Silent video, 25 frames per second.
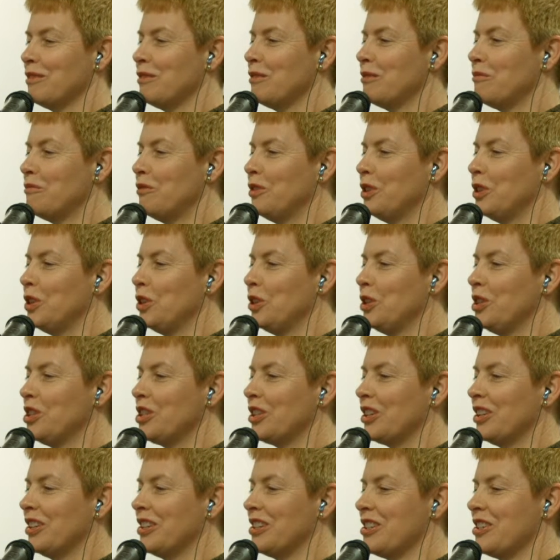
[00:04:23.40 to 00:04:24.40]

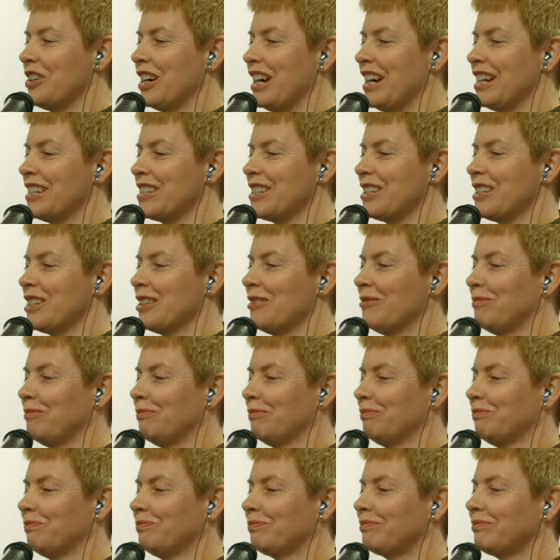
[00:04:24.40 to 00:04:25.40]
Huge contrast.
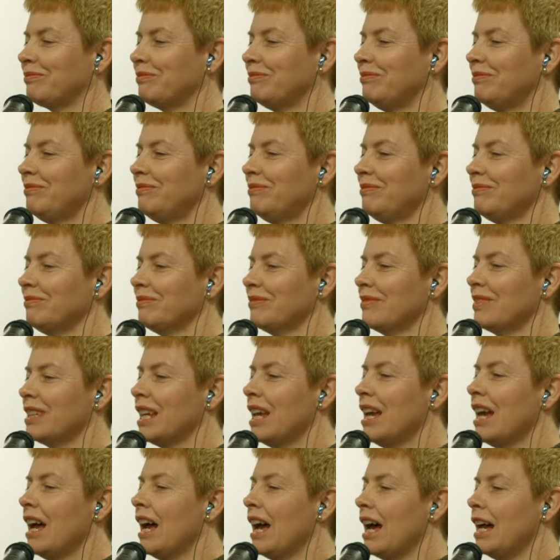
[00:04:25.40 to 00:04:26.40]

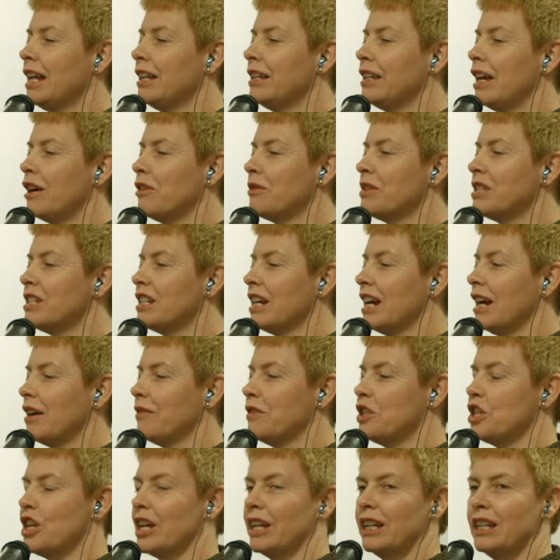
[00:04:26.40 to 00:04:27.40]
And that was to
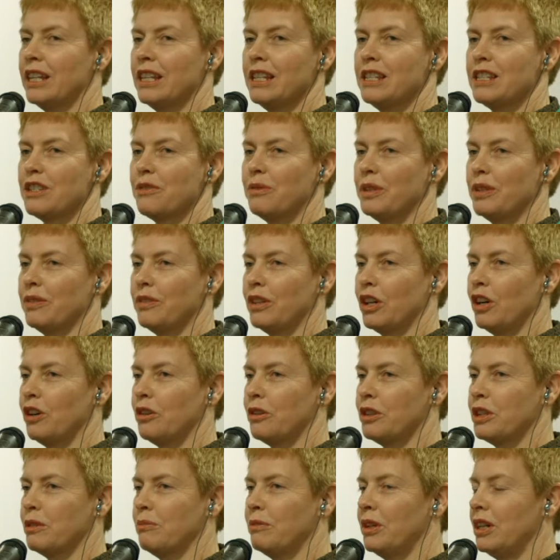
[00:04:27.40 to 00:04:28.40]
have check-ins with
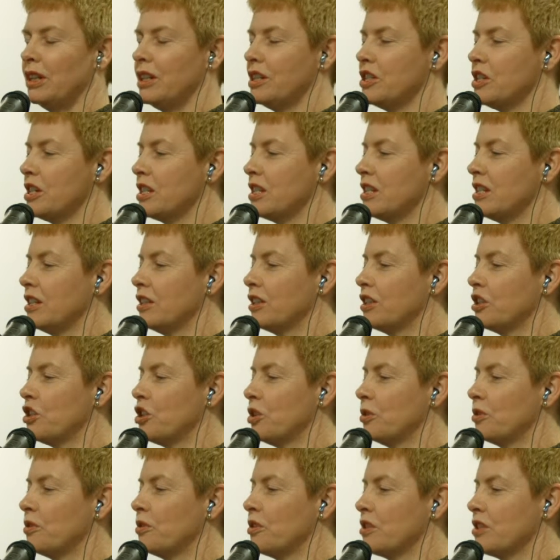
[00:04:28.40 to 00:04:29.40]
ophthalmologists at the
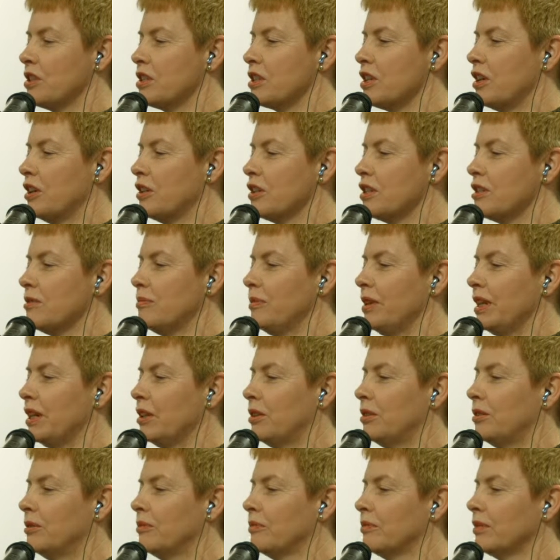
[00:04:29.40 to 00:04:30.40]
Children's
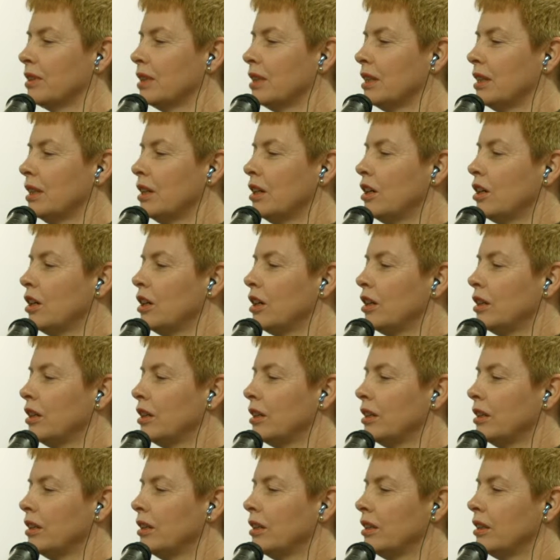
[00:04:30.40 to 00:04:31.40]
Hospital.
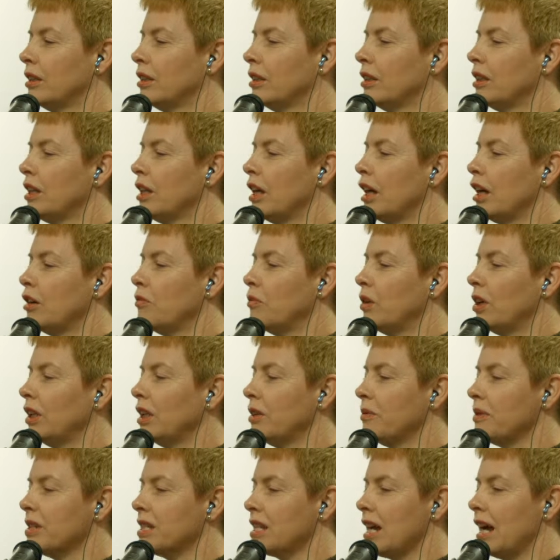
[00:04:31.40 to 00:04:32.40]
And while
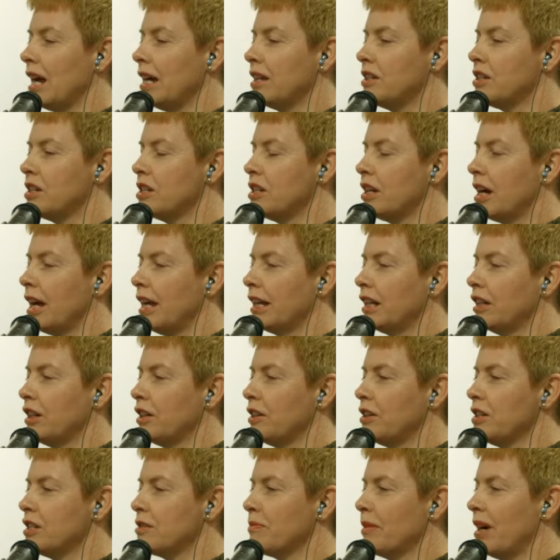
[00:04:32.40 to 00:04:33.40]
it was hard to
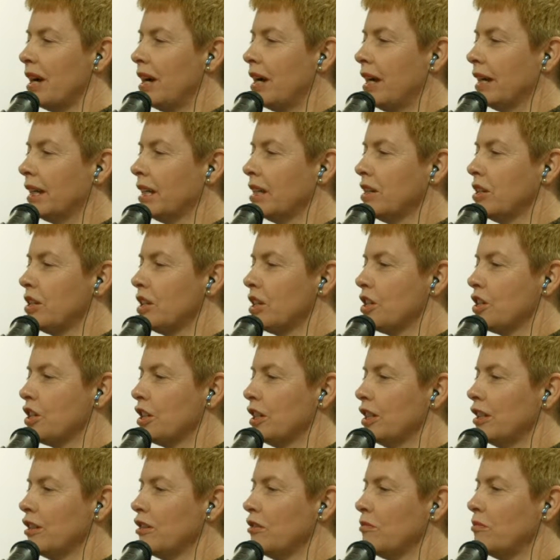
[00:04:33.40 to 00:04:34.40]
diagnose my eye
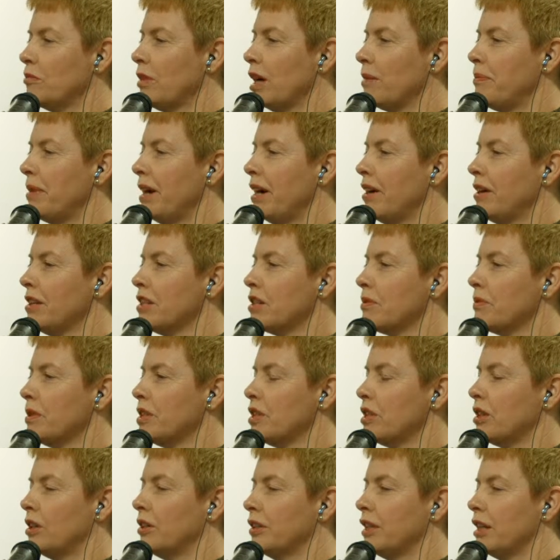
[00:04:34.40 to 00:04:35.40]
condition, my parents were
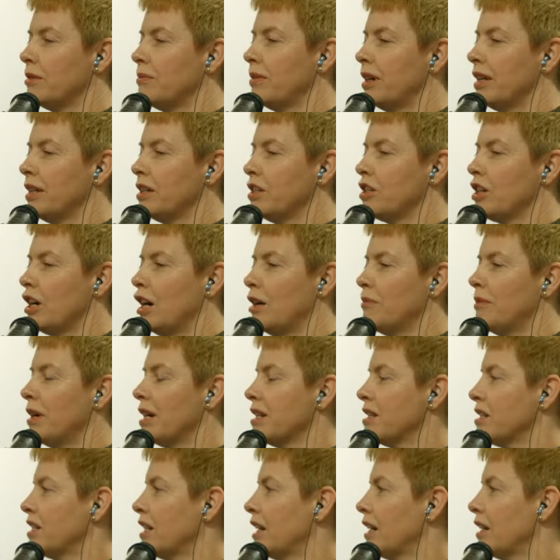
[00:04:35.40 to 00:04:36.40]
told that by the time
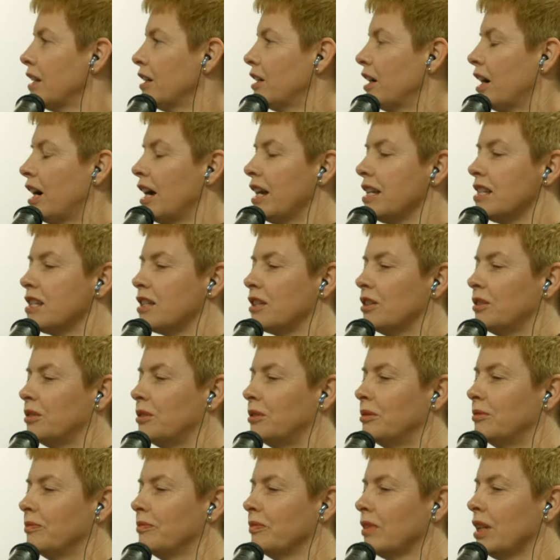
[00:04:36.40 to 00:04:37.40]
I started high
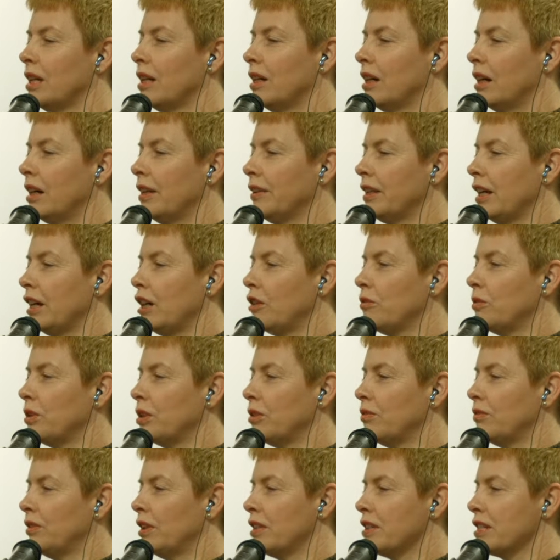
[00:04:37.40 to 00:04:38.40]
school, that I would
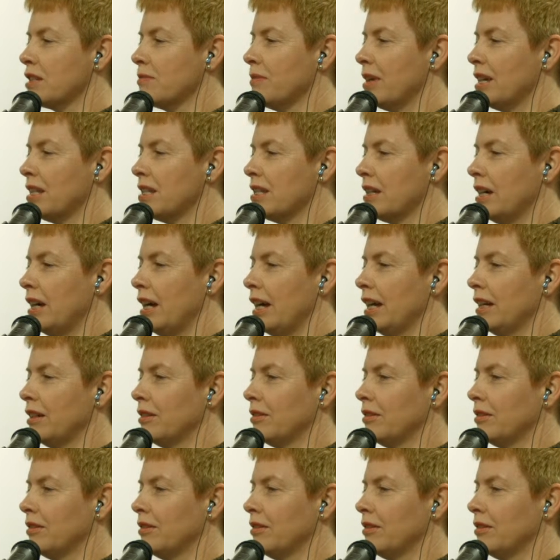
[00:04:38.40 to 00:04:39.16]
have lost my sight.